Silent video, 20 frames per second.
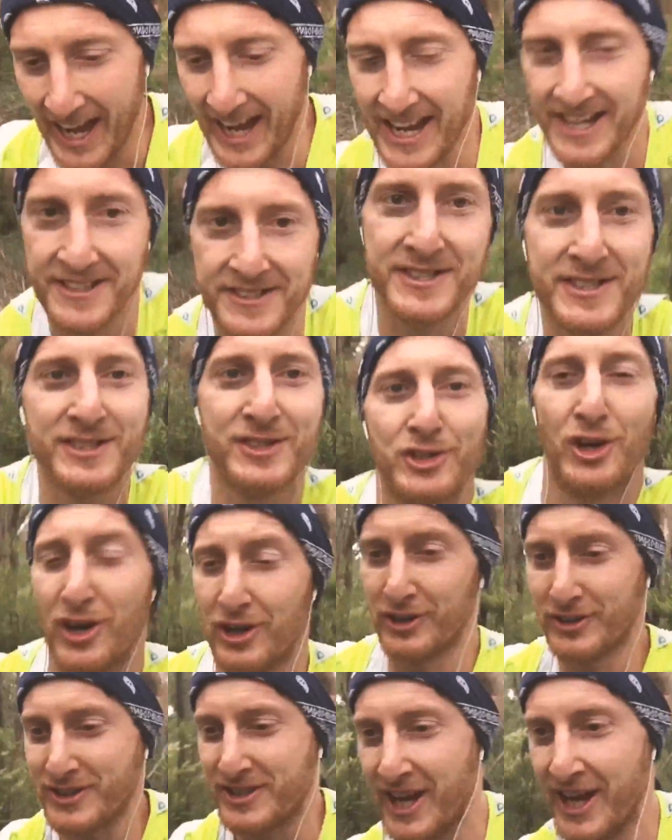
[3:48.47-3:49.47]
is
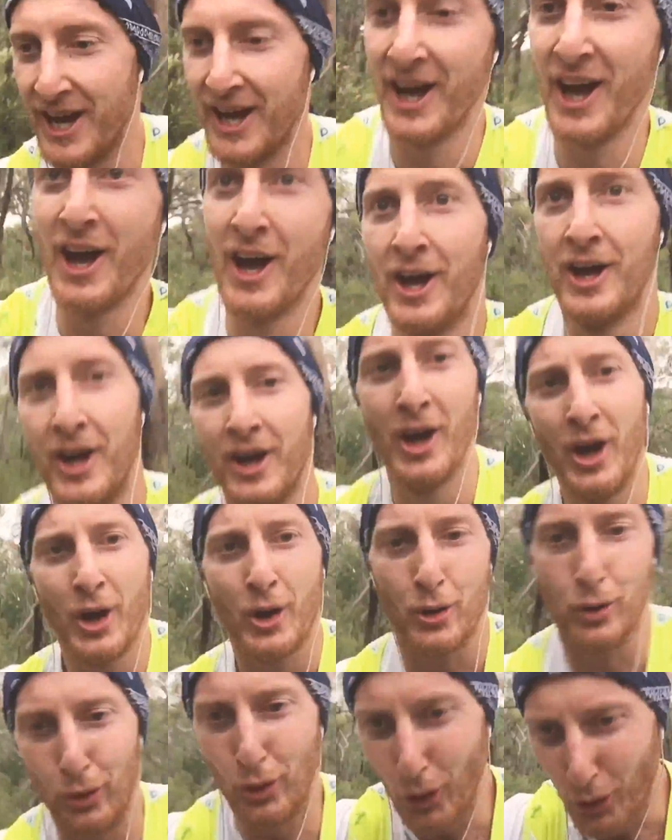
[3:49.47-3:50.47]
socks.
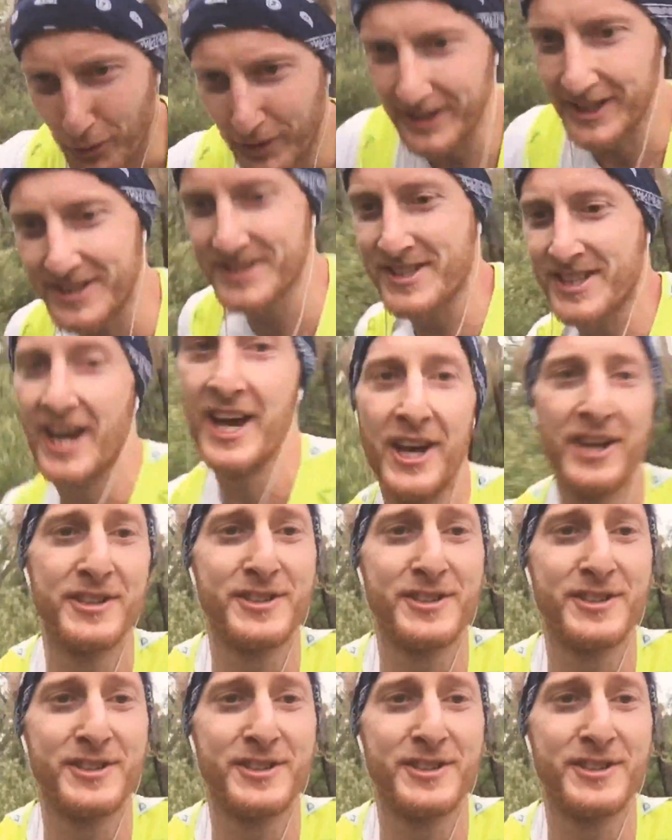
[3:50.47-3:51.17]
Glorious